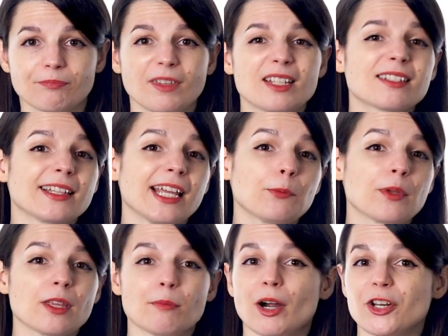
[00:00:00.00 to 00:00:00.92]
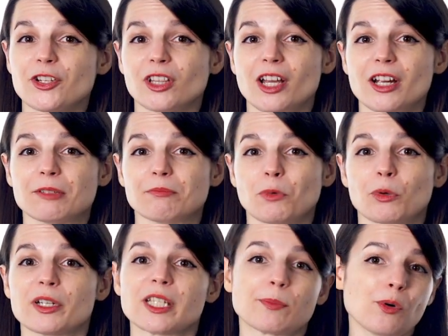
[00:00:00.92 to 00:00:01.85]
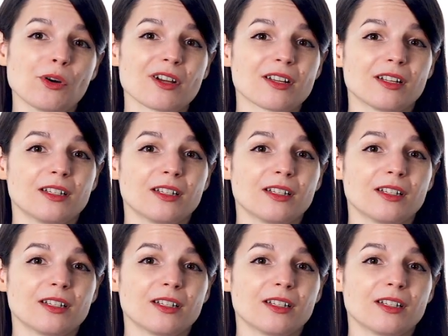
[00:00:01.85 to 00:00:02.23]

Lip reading: It's like with a martial art or a sport.